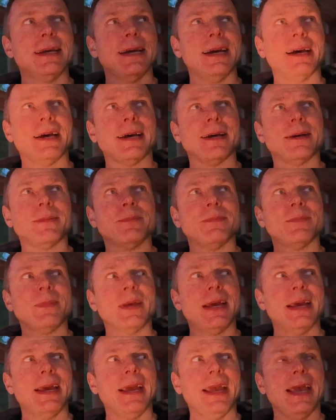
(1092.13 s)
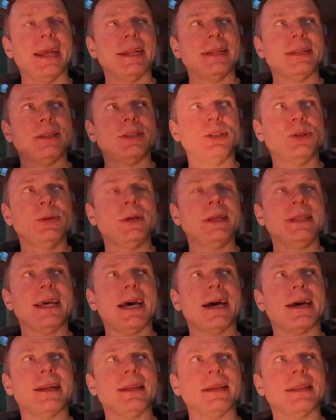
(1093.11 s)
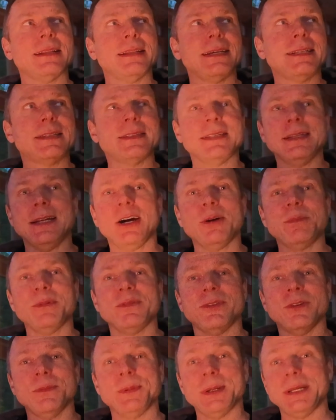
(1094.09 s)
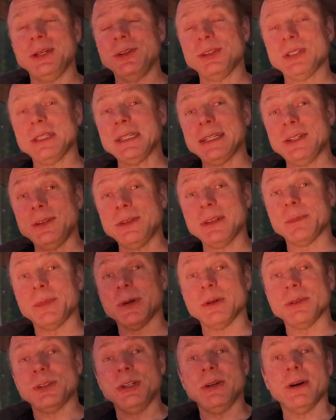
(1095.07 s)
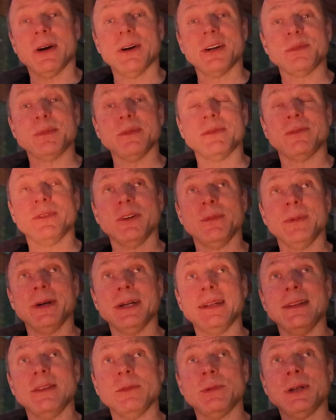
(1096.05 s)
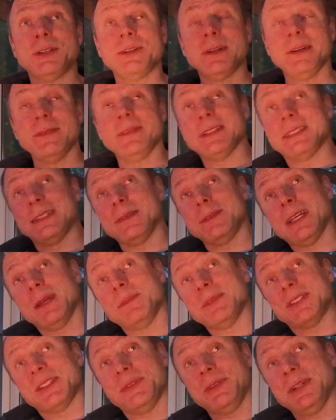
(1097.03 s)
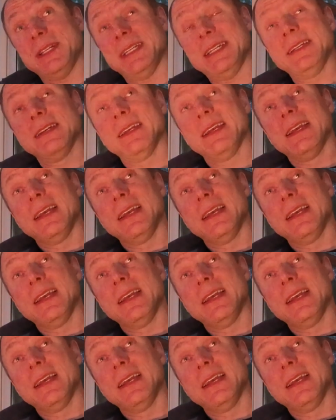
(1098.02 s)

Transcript: And doing that at least an hour before bed. Usually I do it about 2 hours before bed. In the winter, even sometimes 3.